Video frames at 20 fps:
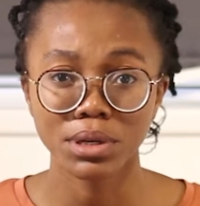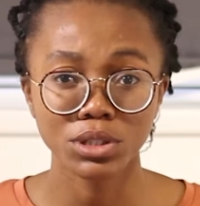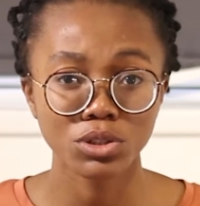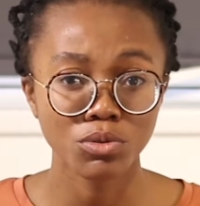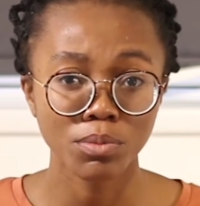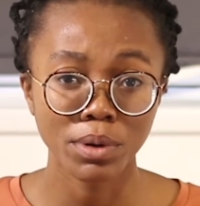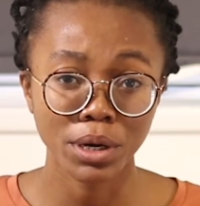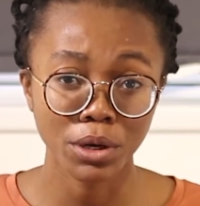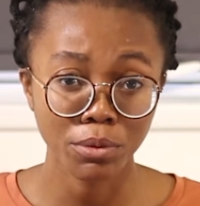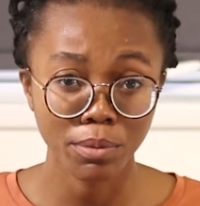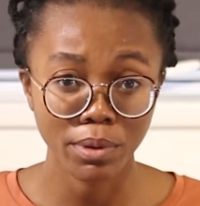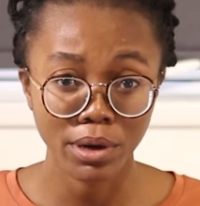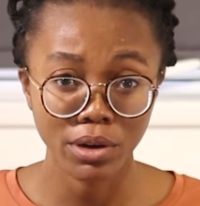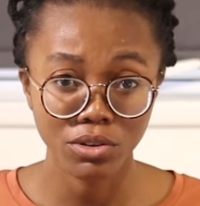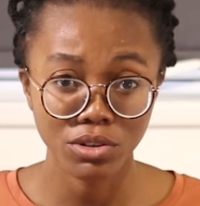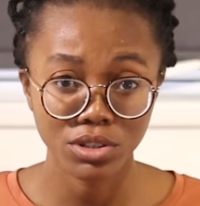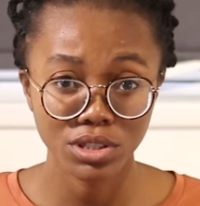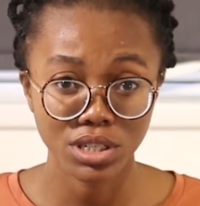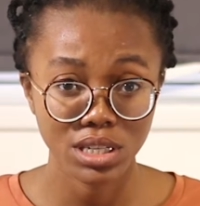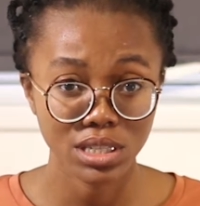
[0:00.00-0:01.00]
medical
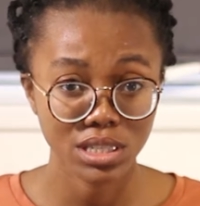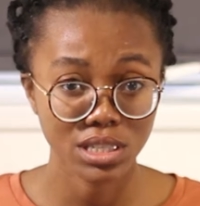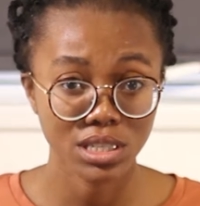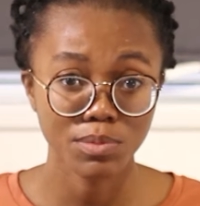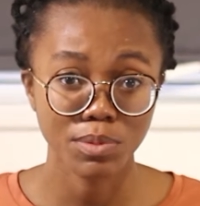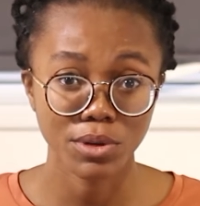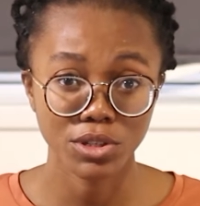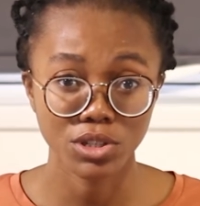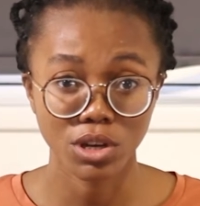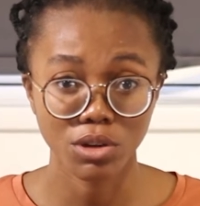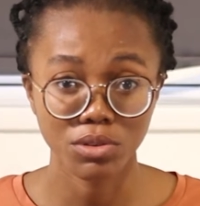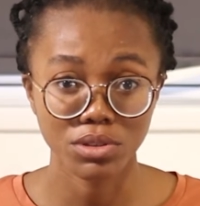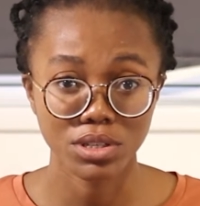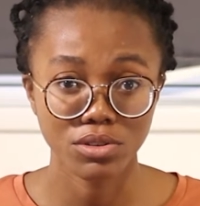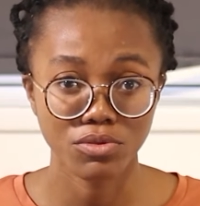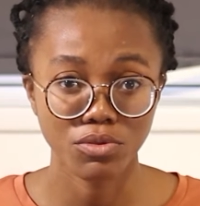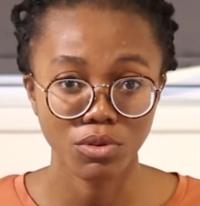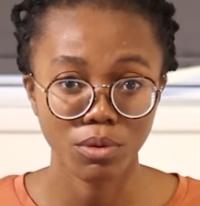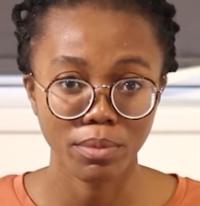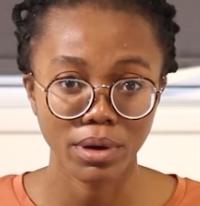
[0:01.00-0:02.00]
microbiology as a
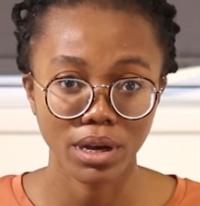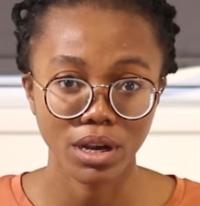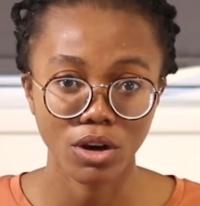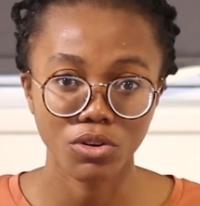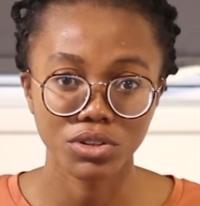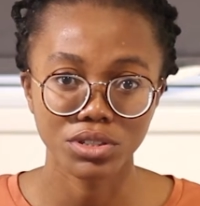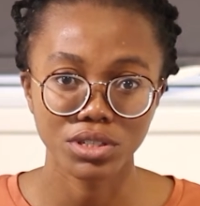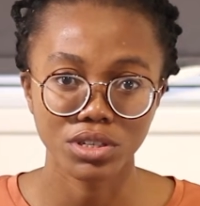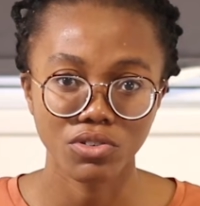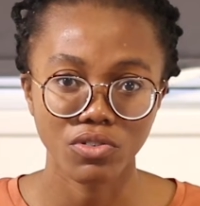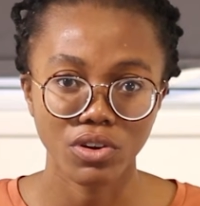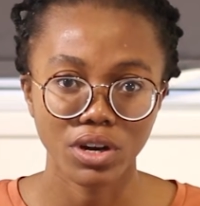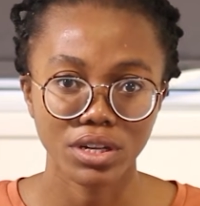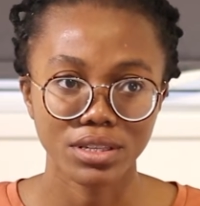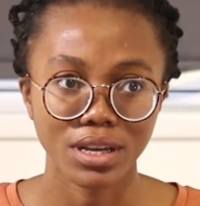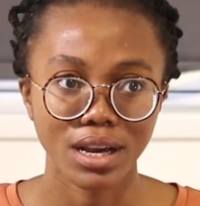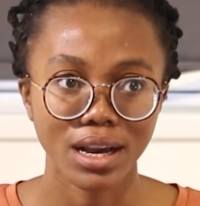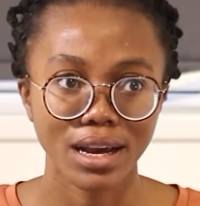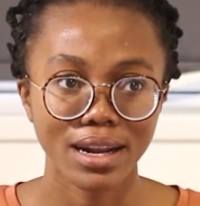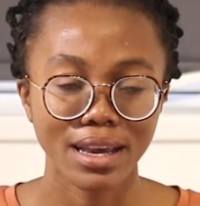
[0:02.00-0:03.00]
specialty for my
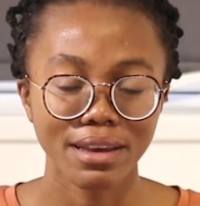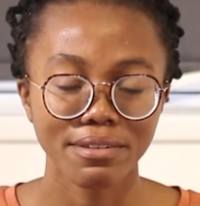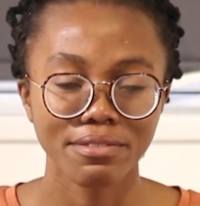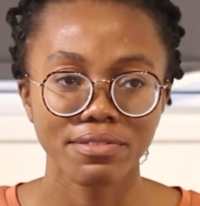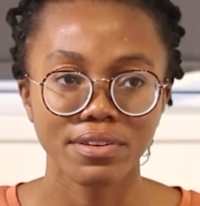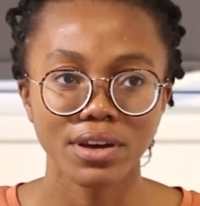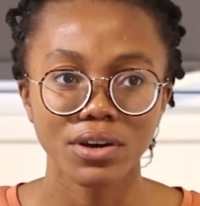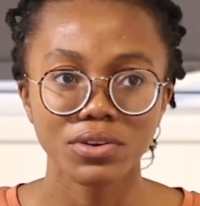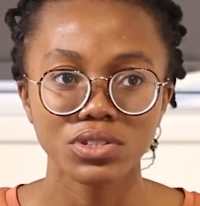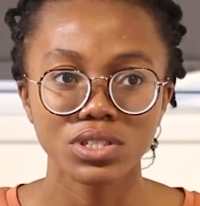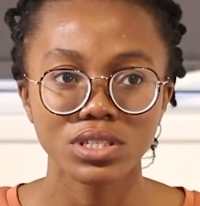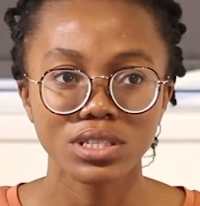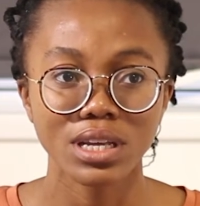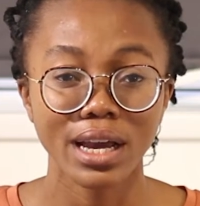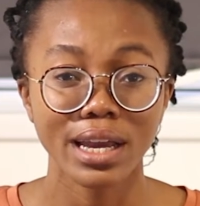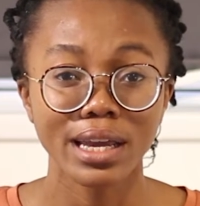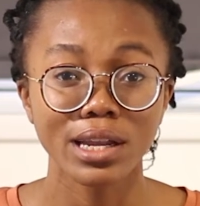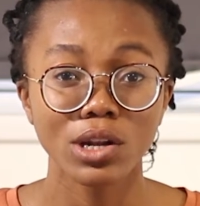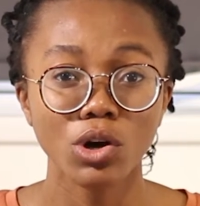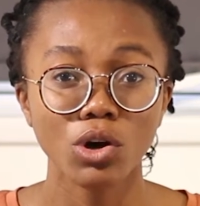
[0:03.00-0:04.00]
undergrad and i felt
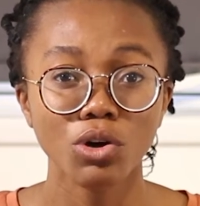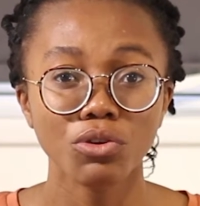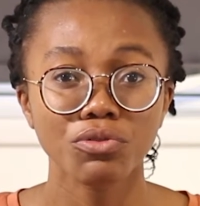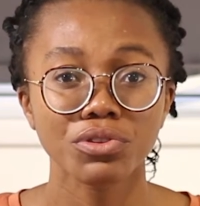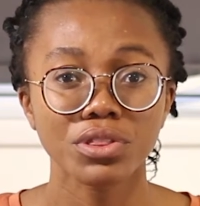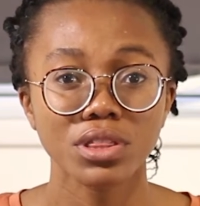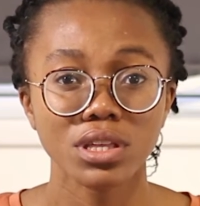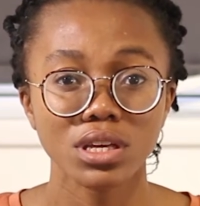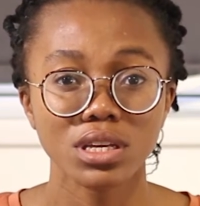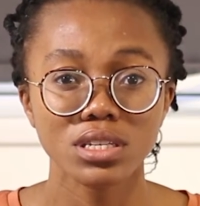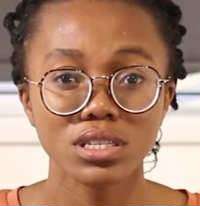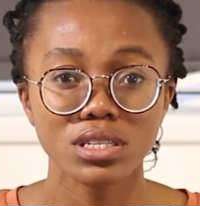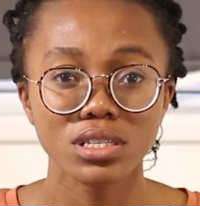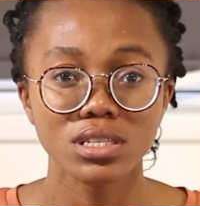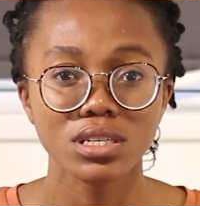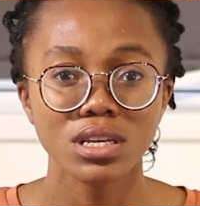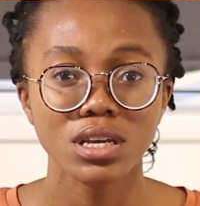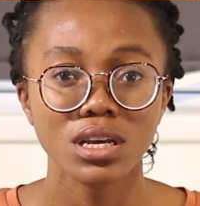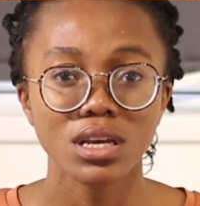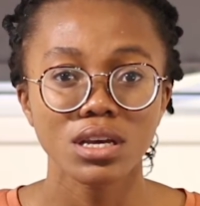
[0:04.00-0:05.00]
that a lot of
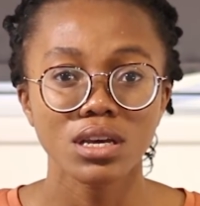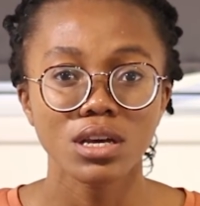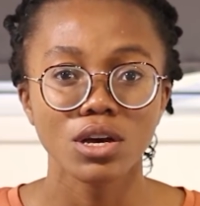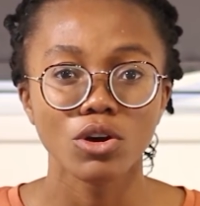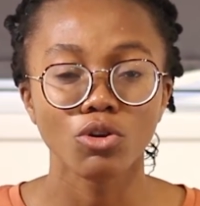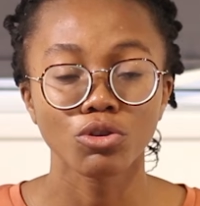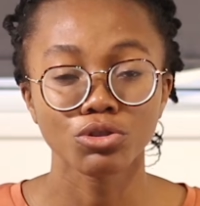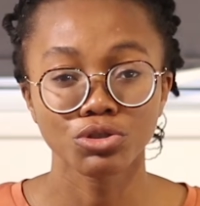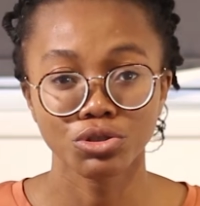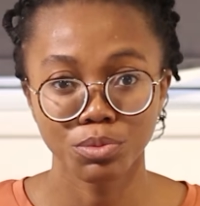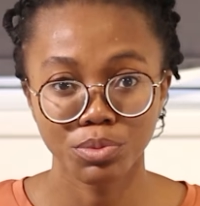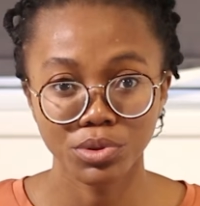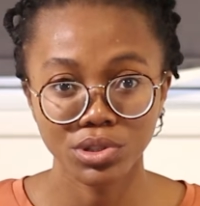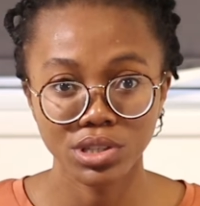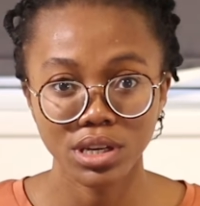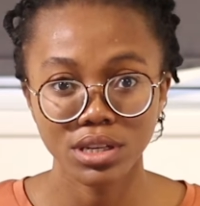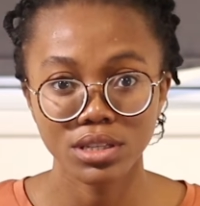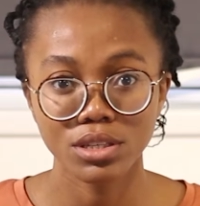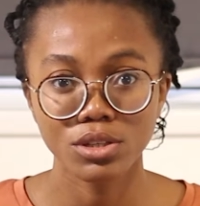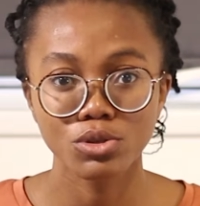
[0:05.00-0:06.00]
things
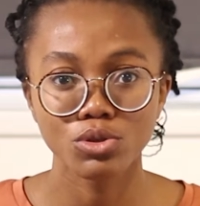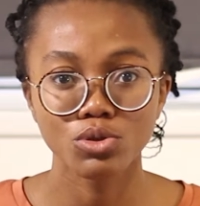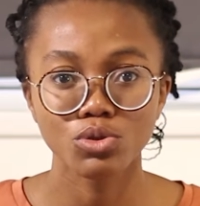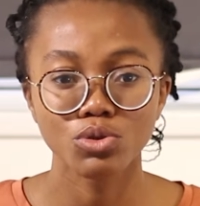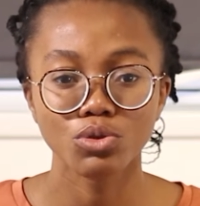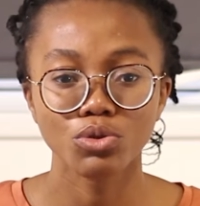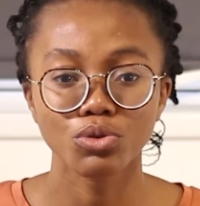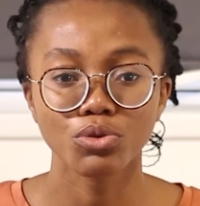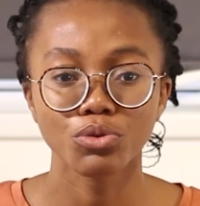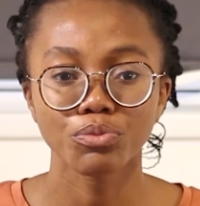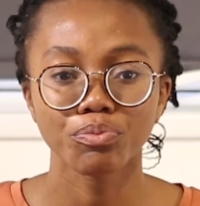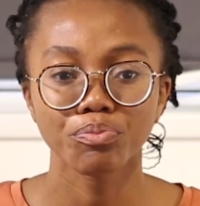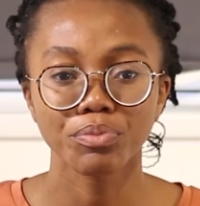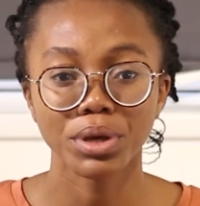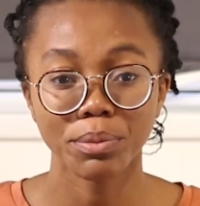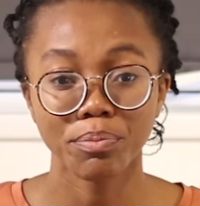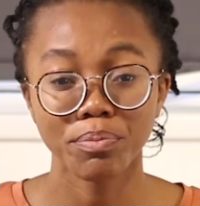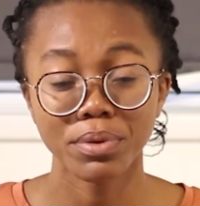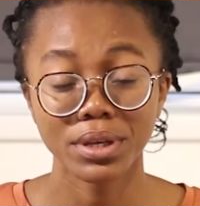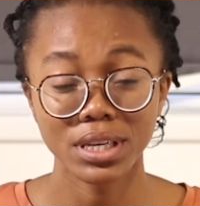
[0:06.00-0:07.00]
contributed to
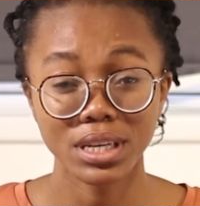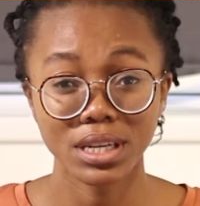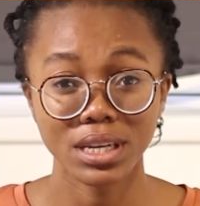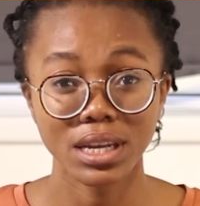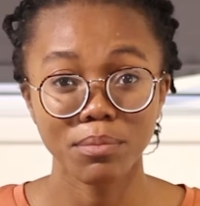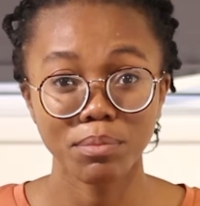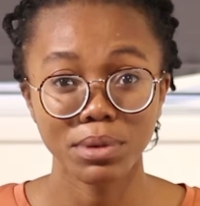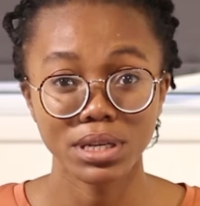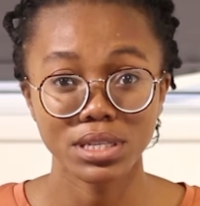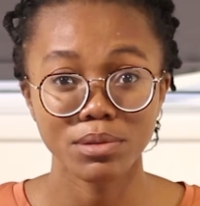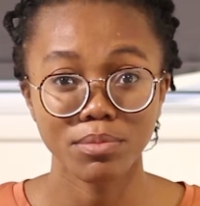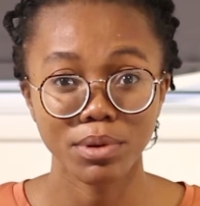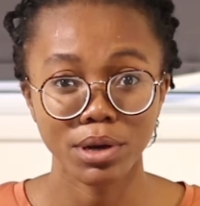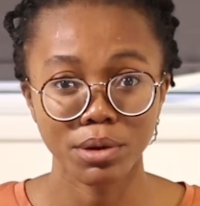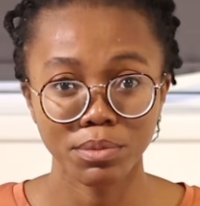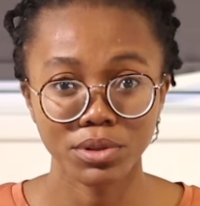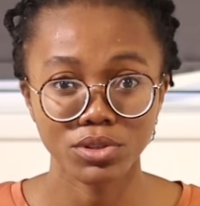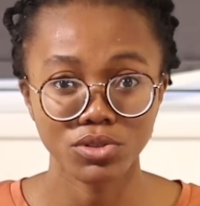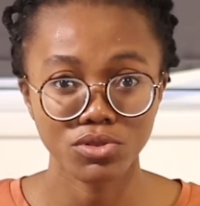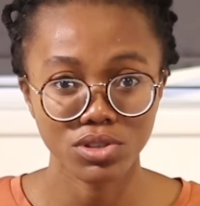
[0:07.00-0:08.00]
me picking msc
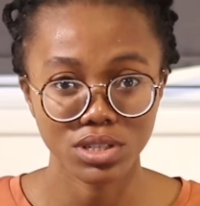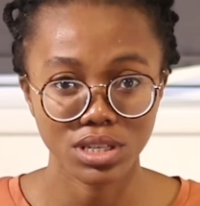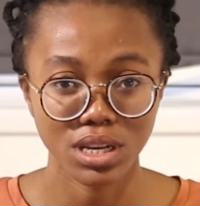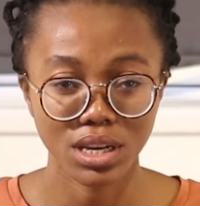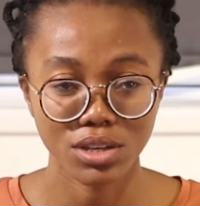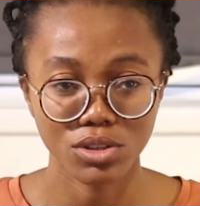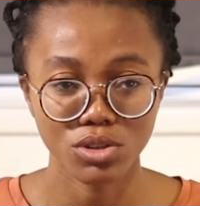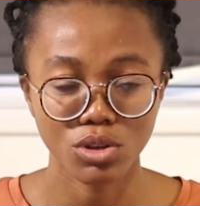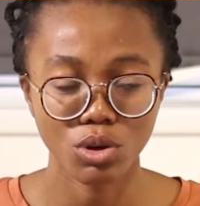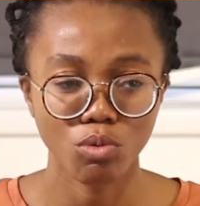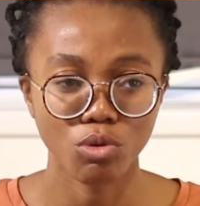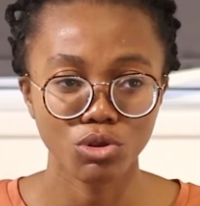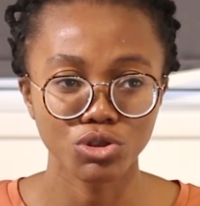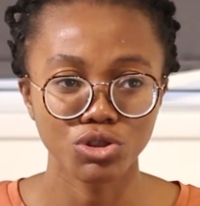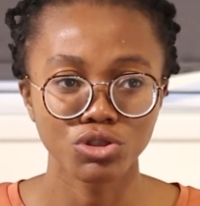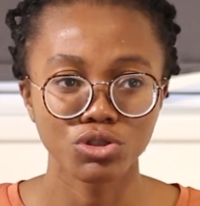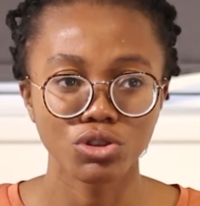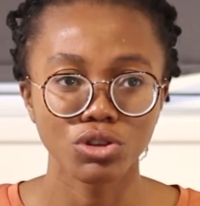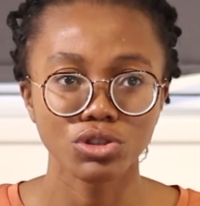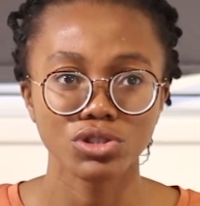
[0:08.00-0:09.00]
biomedical science so it
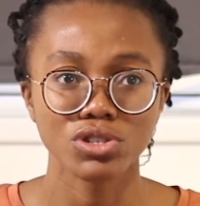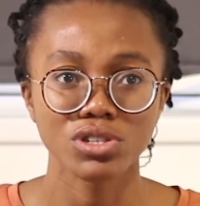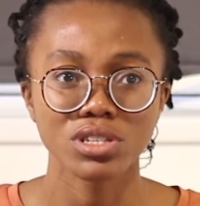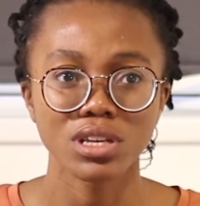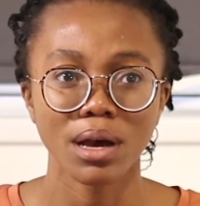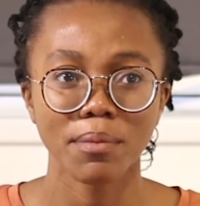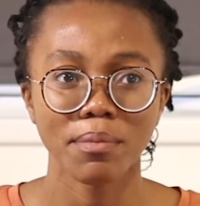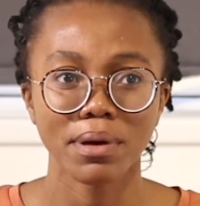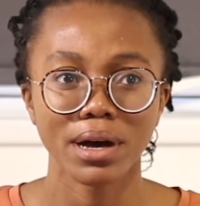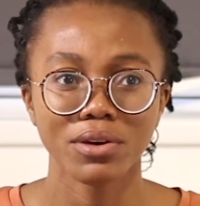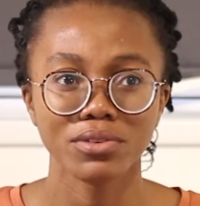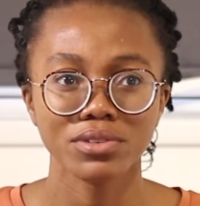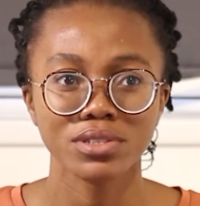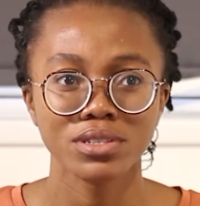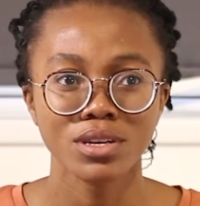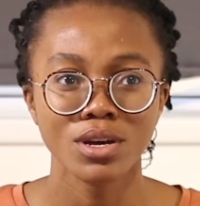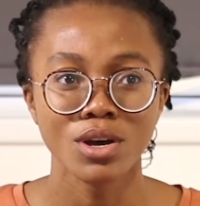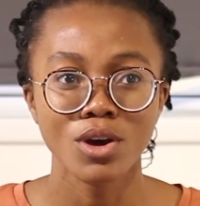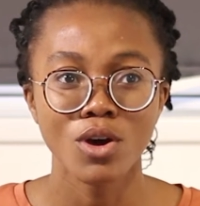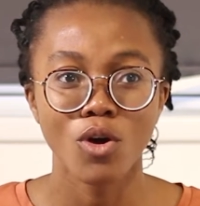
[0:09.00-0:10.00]
was not just about